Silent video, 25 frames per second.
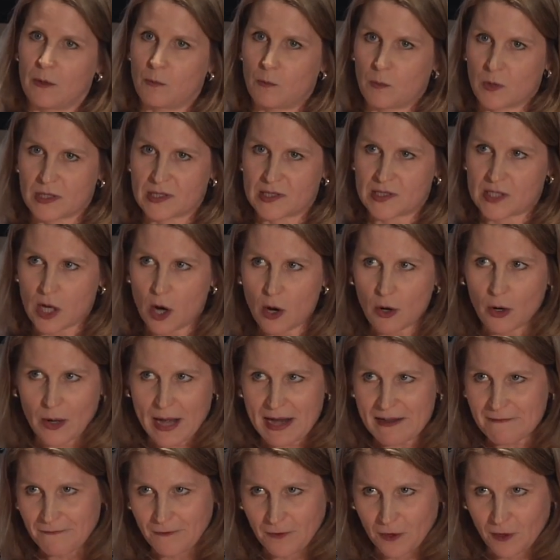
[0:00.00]
and we're so
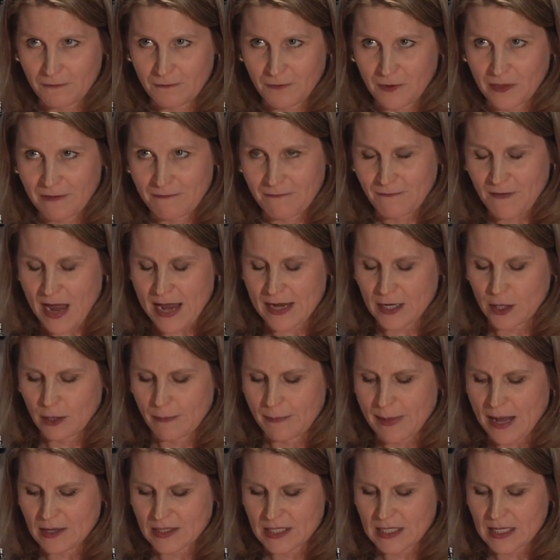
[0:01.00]
grateful for the fight you're
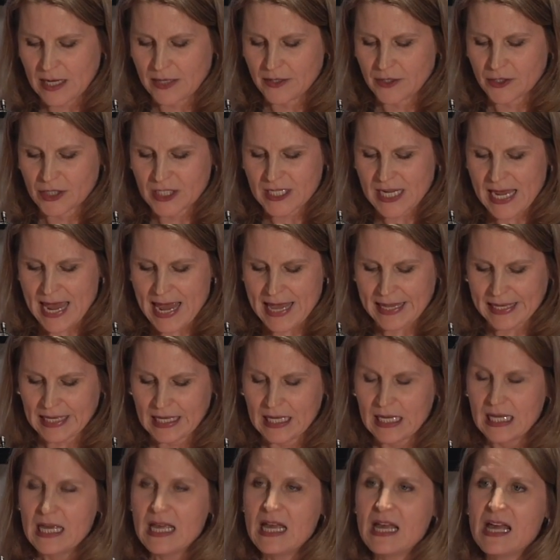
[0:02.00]
about to undertake.